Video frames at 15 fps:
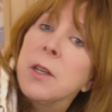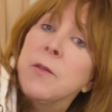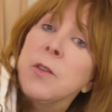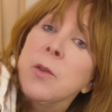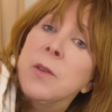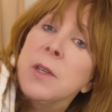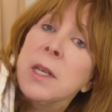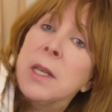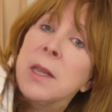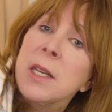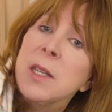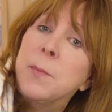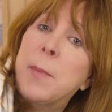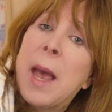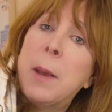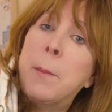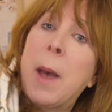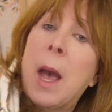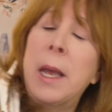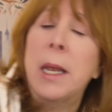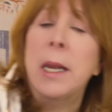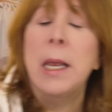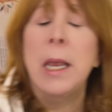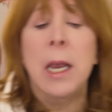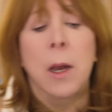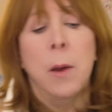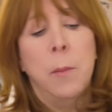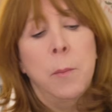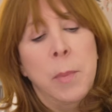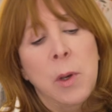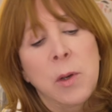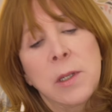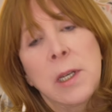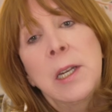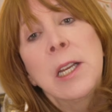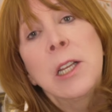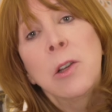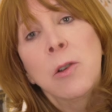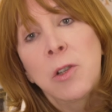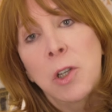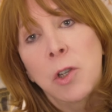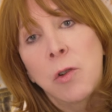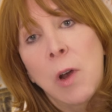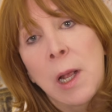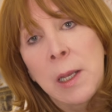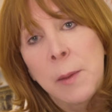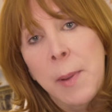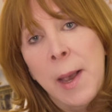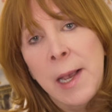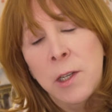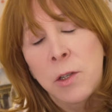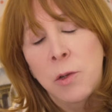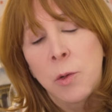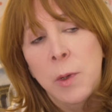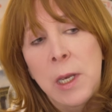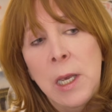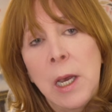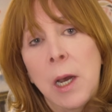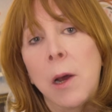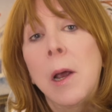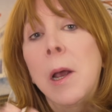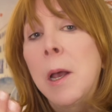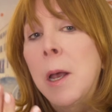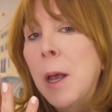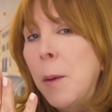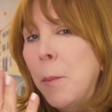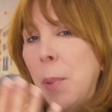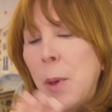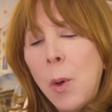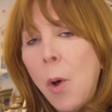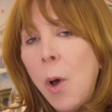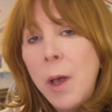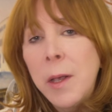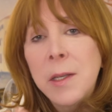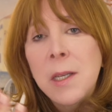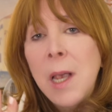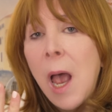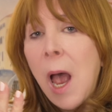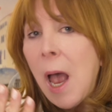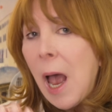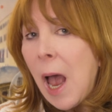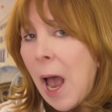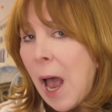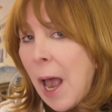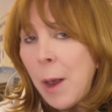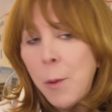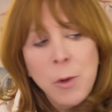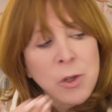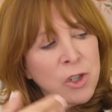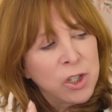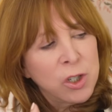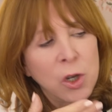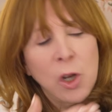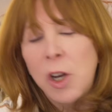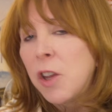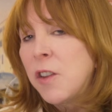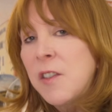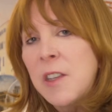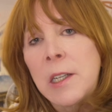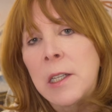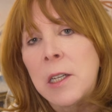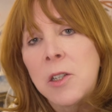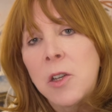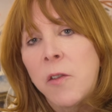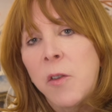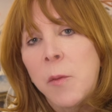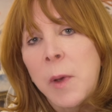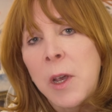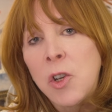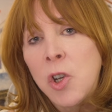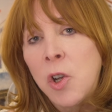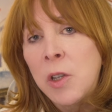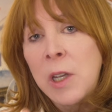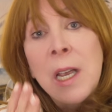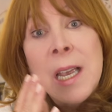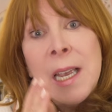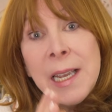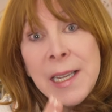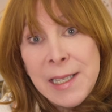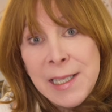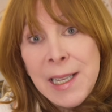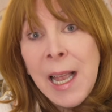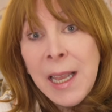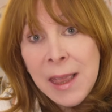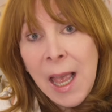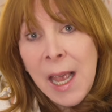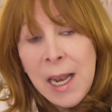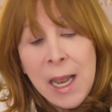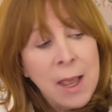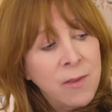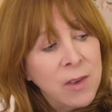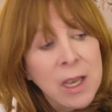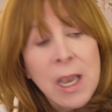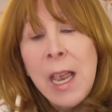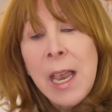of using this back pocket here because I didn't use the trolley pass-through here because I was just going to sling this over my shoulder. It's not that heavy.